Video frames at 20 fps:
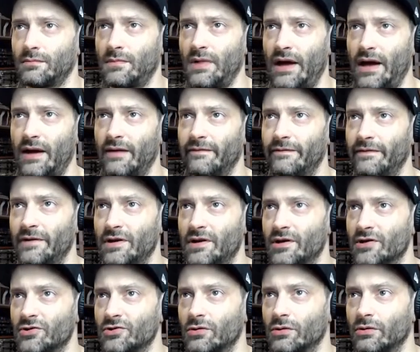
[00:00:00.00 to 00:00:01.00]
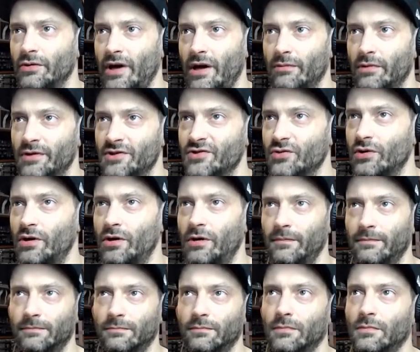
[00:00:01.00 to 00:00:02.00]
at V Control Lab on Twitter.
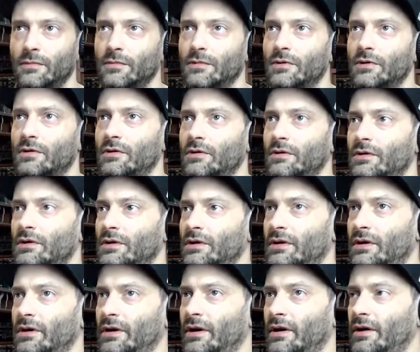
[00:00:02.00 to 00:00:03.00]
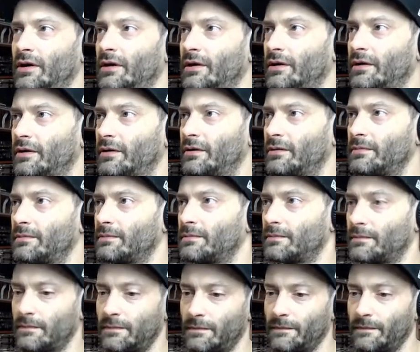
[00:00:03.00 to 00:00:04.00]
Uh,
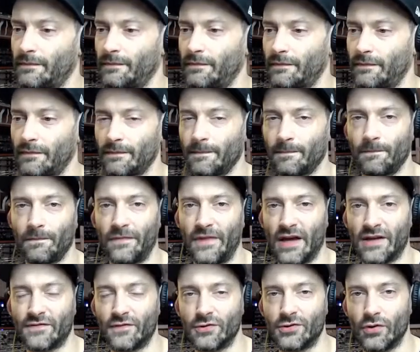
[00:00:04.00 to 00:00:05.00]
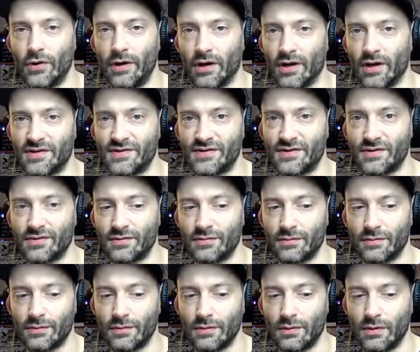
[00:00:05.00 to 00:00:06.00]
thanks for joining us.
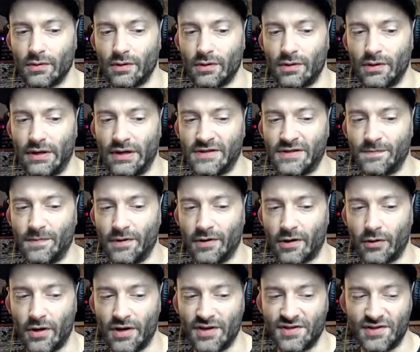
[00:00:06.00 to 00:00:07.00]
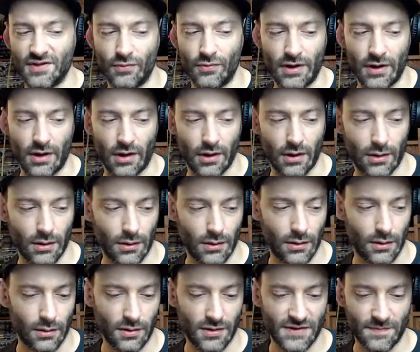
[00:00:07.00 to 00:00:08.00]
It's been a crazy week.
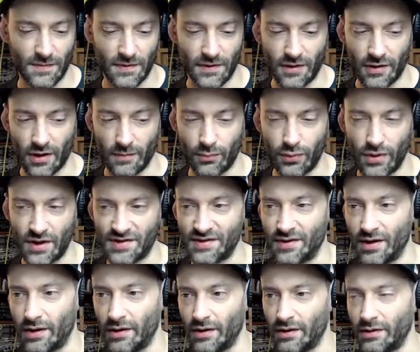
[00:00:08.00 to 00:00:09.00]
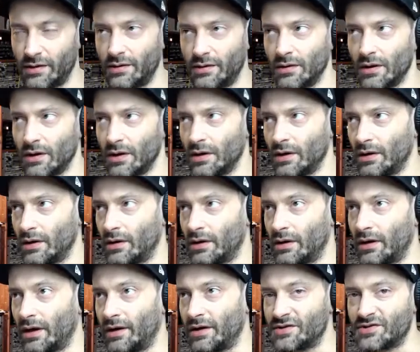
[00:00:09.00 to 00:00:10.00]
It's been an unprecedented
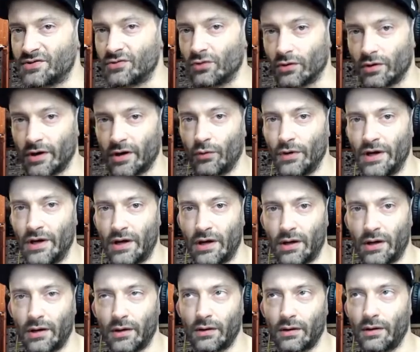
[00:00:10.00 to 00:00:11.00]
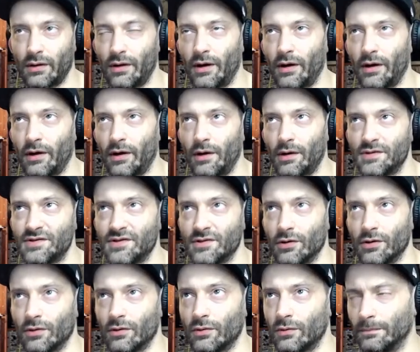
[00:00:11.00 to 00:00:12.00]
and historic week. Uh,
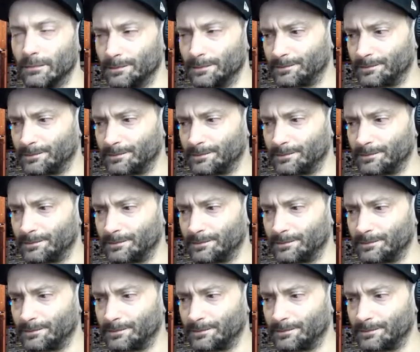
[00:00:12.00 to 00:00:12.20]
so